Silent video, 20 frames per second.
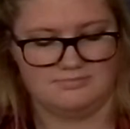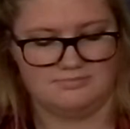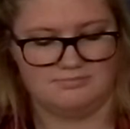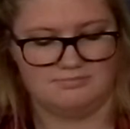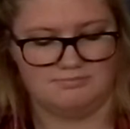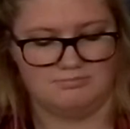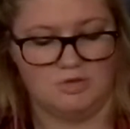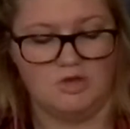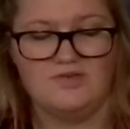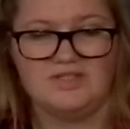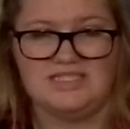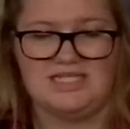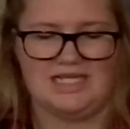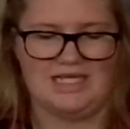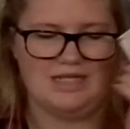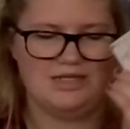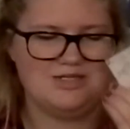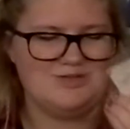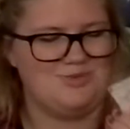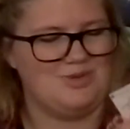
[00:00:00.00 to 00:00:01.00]
movie
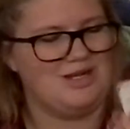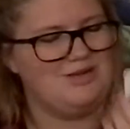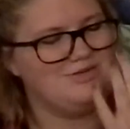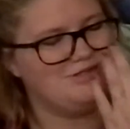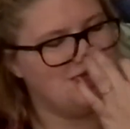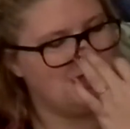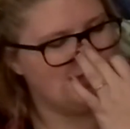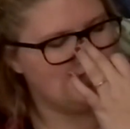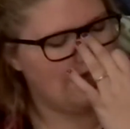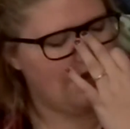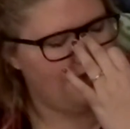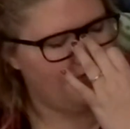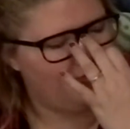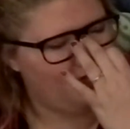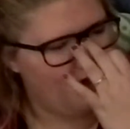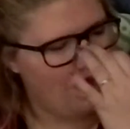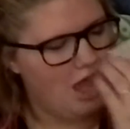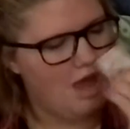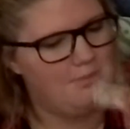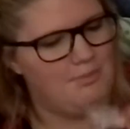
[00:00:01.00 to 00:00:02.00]
ticket is what I was trying to say,
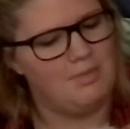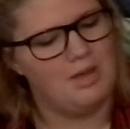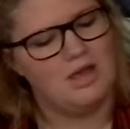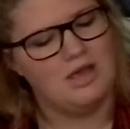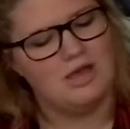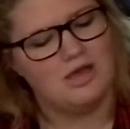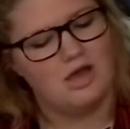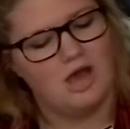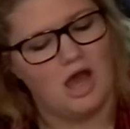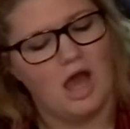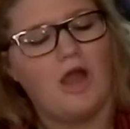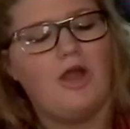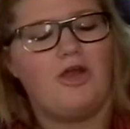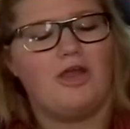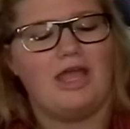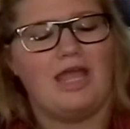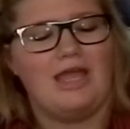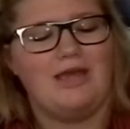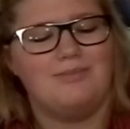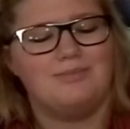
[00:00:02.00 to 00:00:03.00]
from Hunger
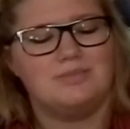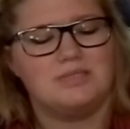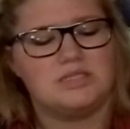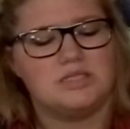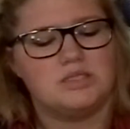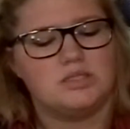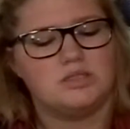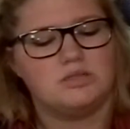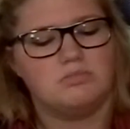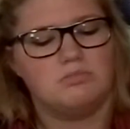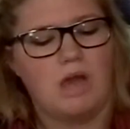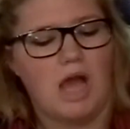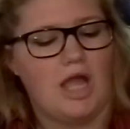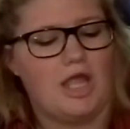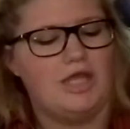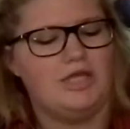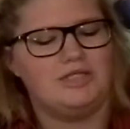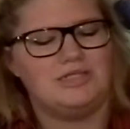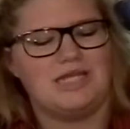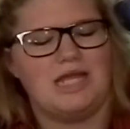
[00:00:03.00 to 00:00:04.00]
Games
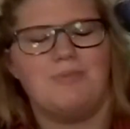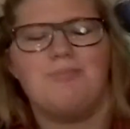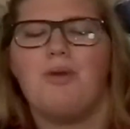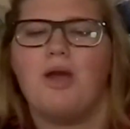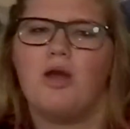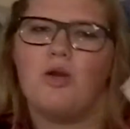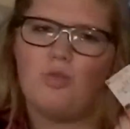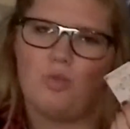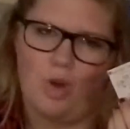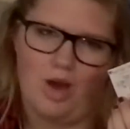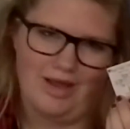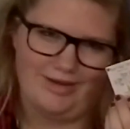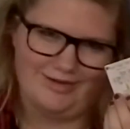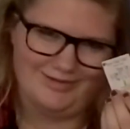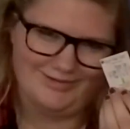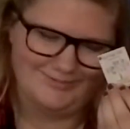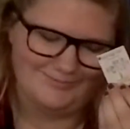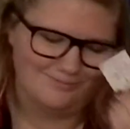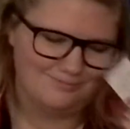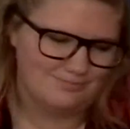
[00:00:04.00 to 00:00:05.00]
Mockingjay Part 1.
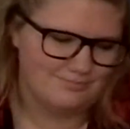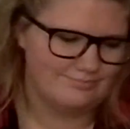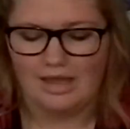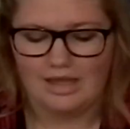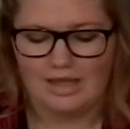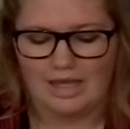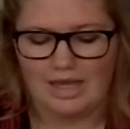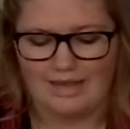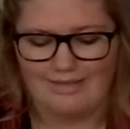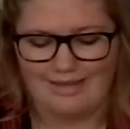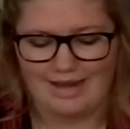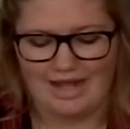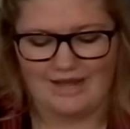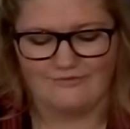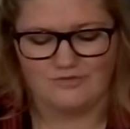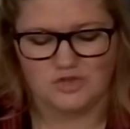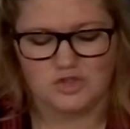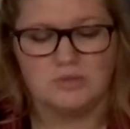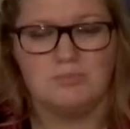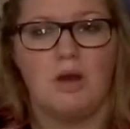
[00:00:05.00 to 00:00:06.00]
And then I
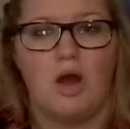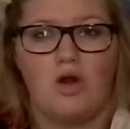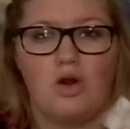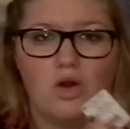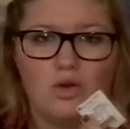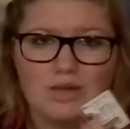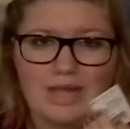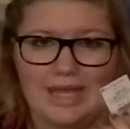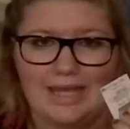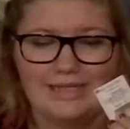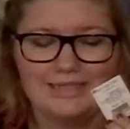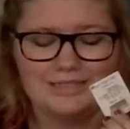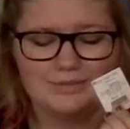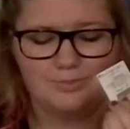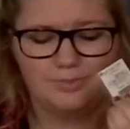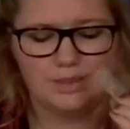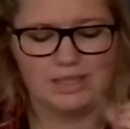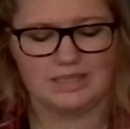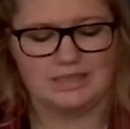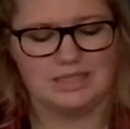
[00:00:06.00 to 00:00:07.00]
have Tomorrowland
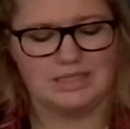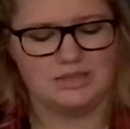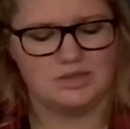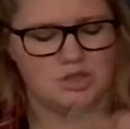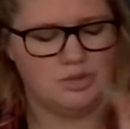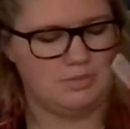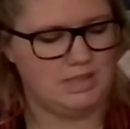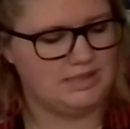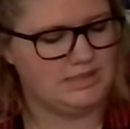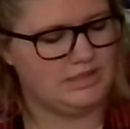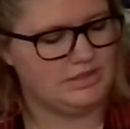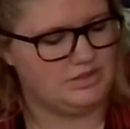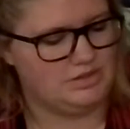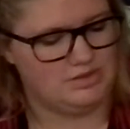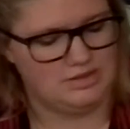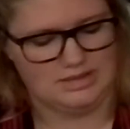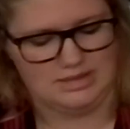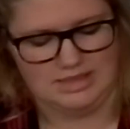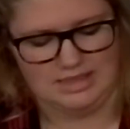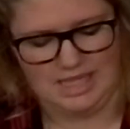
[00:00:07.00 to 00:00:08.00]
because I took my sister
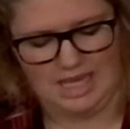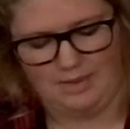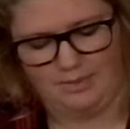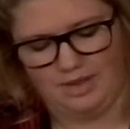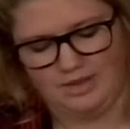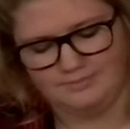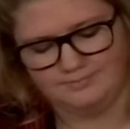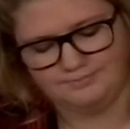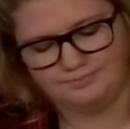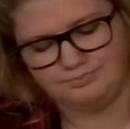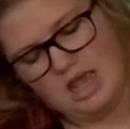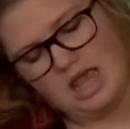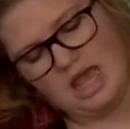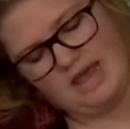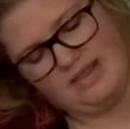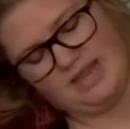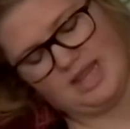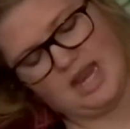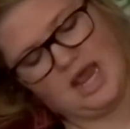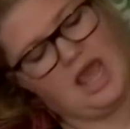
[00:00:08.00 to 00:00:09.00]
to see that one.
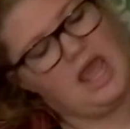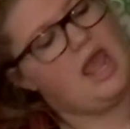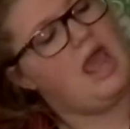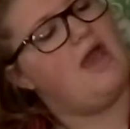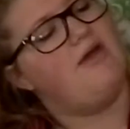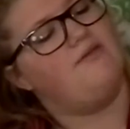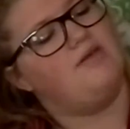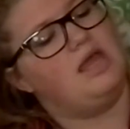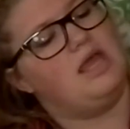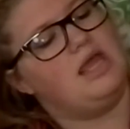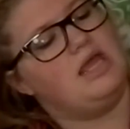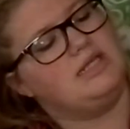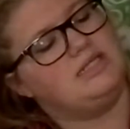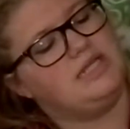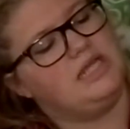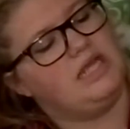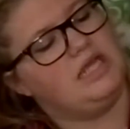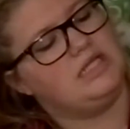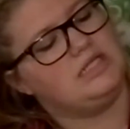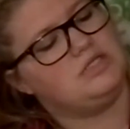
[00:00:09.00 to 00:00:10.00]
And then I have a
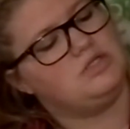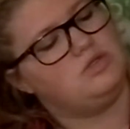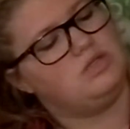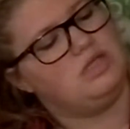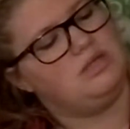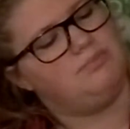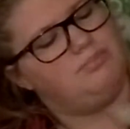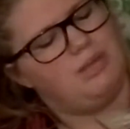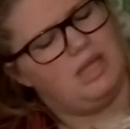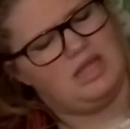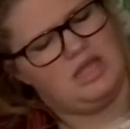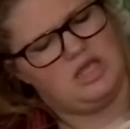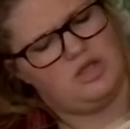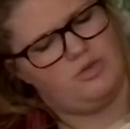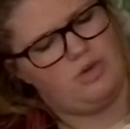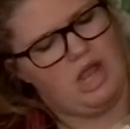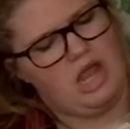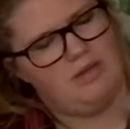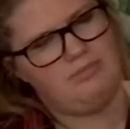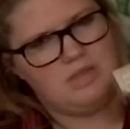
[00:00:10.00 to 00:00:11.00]
ticket to the Billy
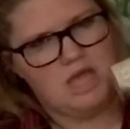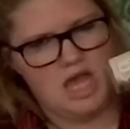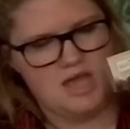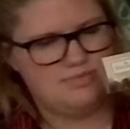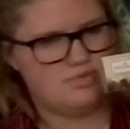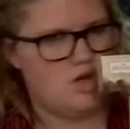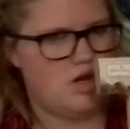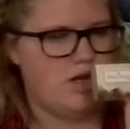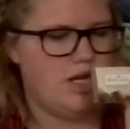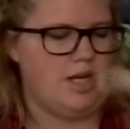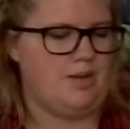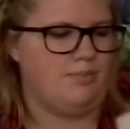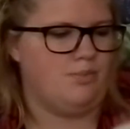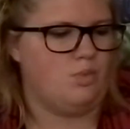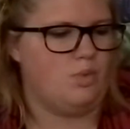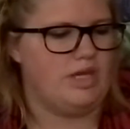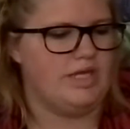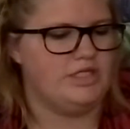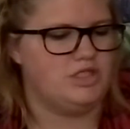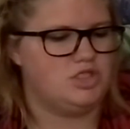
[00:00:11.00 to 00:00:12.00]
Graham Library,
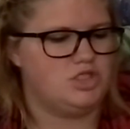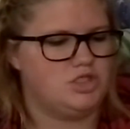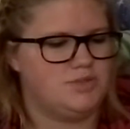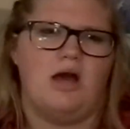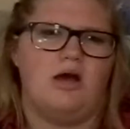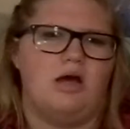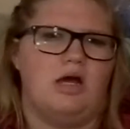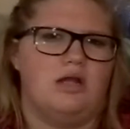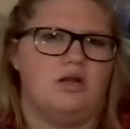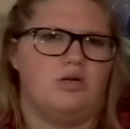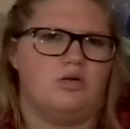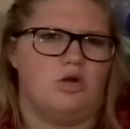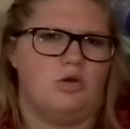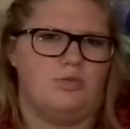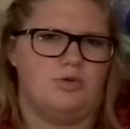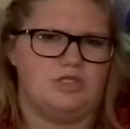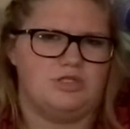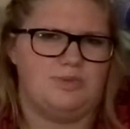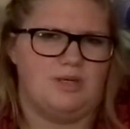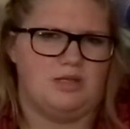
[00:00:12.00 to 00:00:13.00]
which I don't know
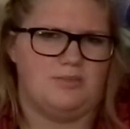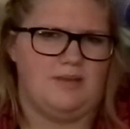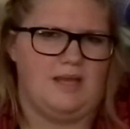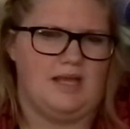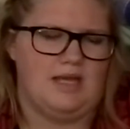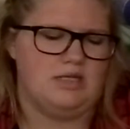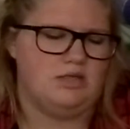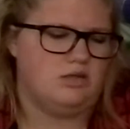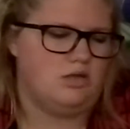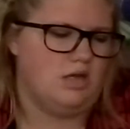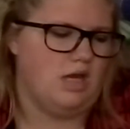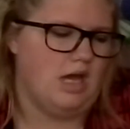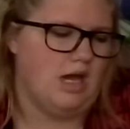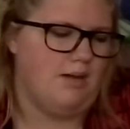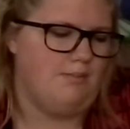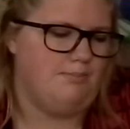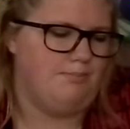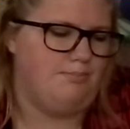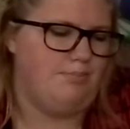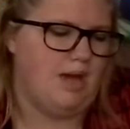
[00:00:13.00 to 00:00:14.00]
much about the man,
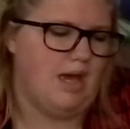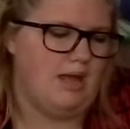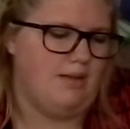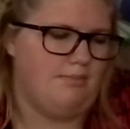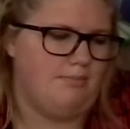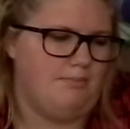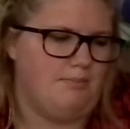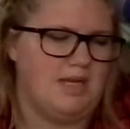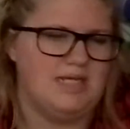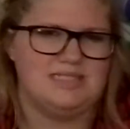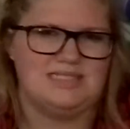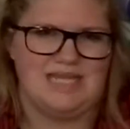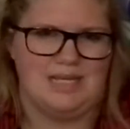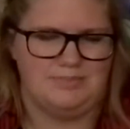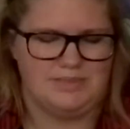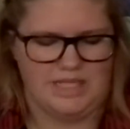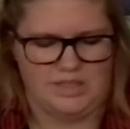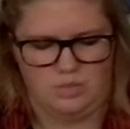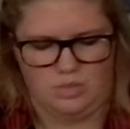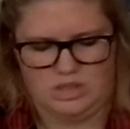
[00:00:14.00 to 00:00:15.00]
um, but my
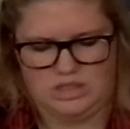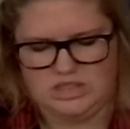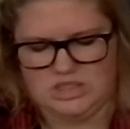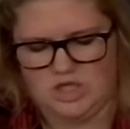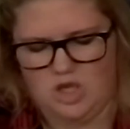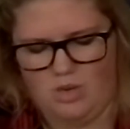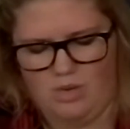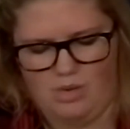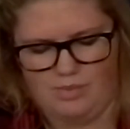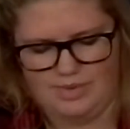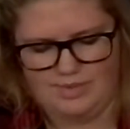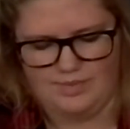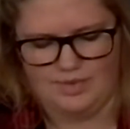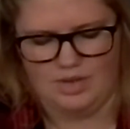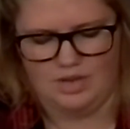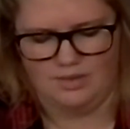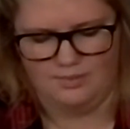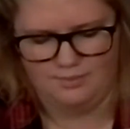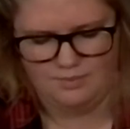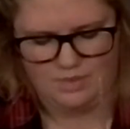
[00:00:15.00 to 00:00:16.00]
stepdad wanted to go while we
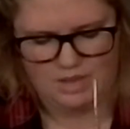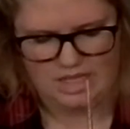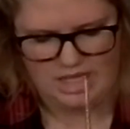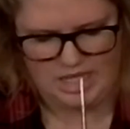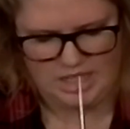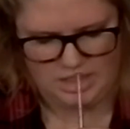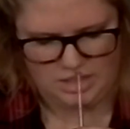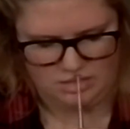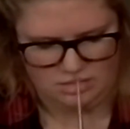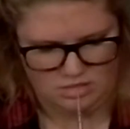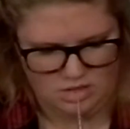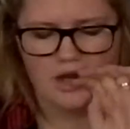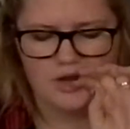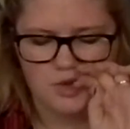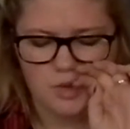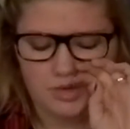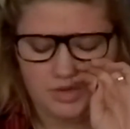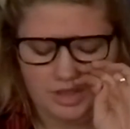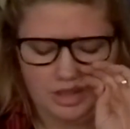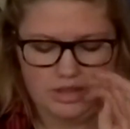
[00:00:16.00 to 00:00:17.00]
were in
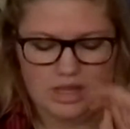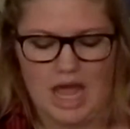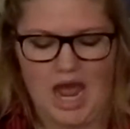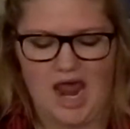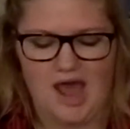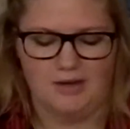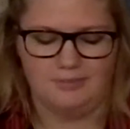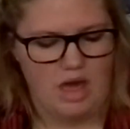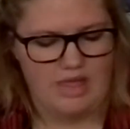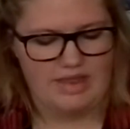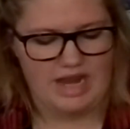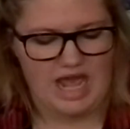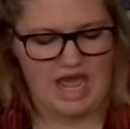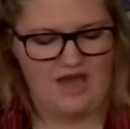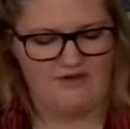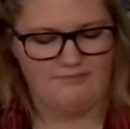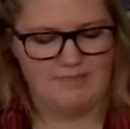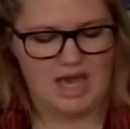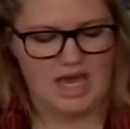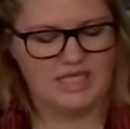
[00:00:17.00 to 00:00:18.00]
North Carolina. Then I
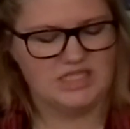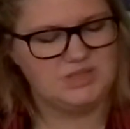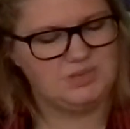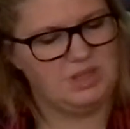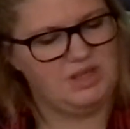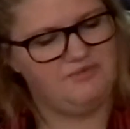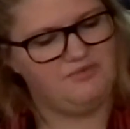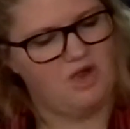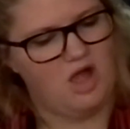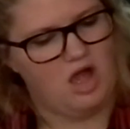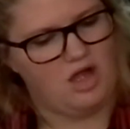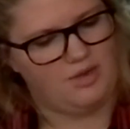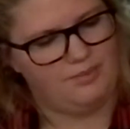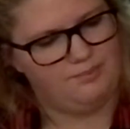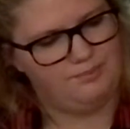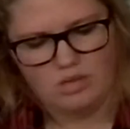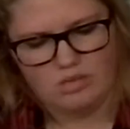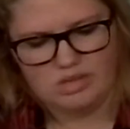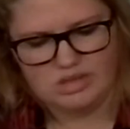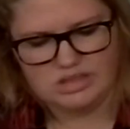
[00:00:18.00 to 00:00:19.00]
have my Sweet Frog,
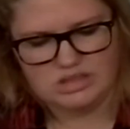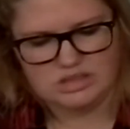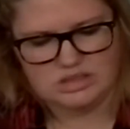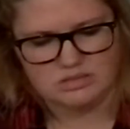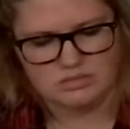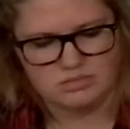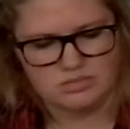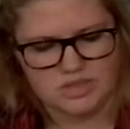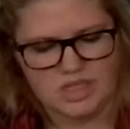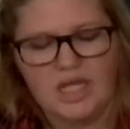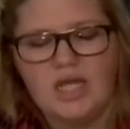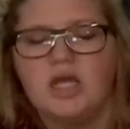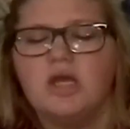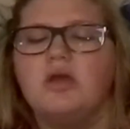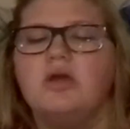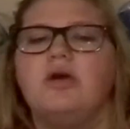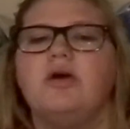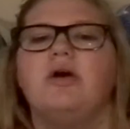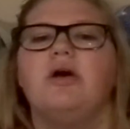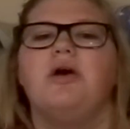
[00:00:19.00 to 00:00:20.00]
which is some dang
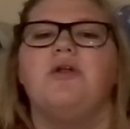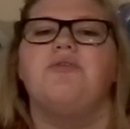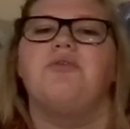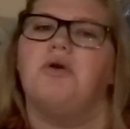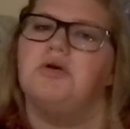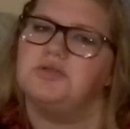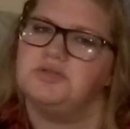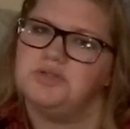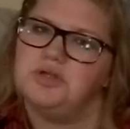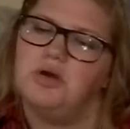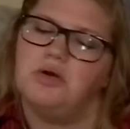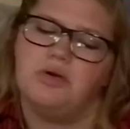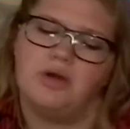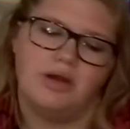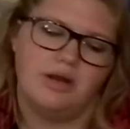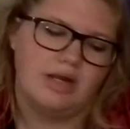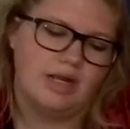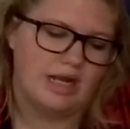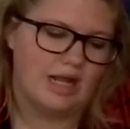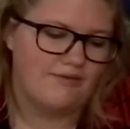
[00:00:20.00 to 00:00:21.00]
good frozen yogurt.
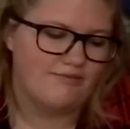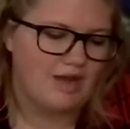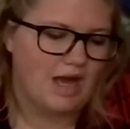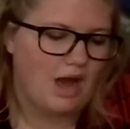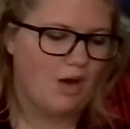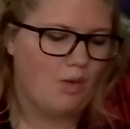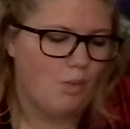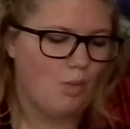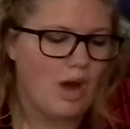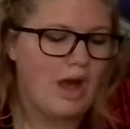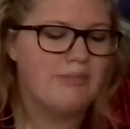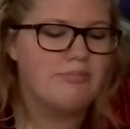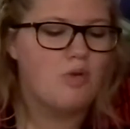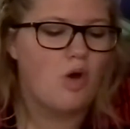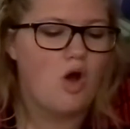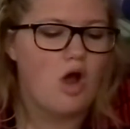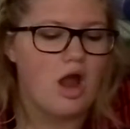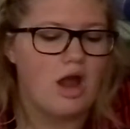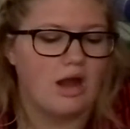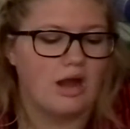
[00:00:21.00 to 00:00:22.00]
And I've got one
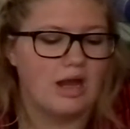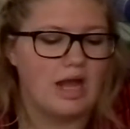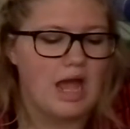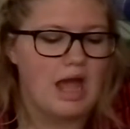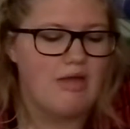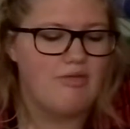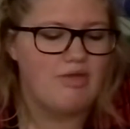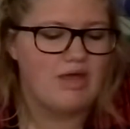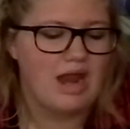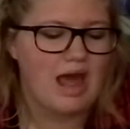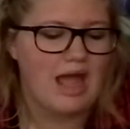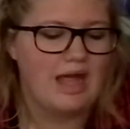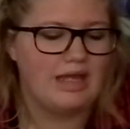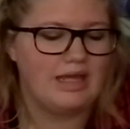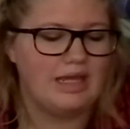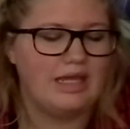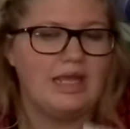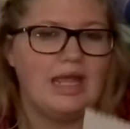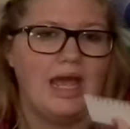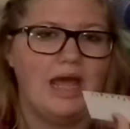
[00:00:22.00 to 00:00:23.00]
more, and then I
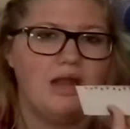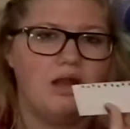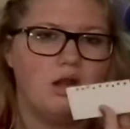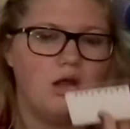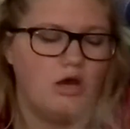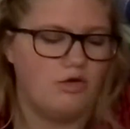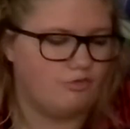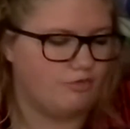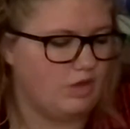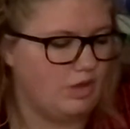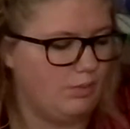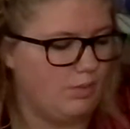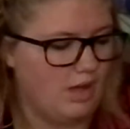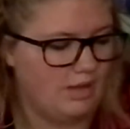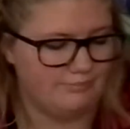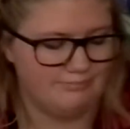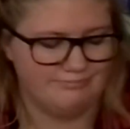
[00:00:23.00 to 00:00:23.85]
can get a free one.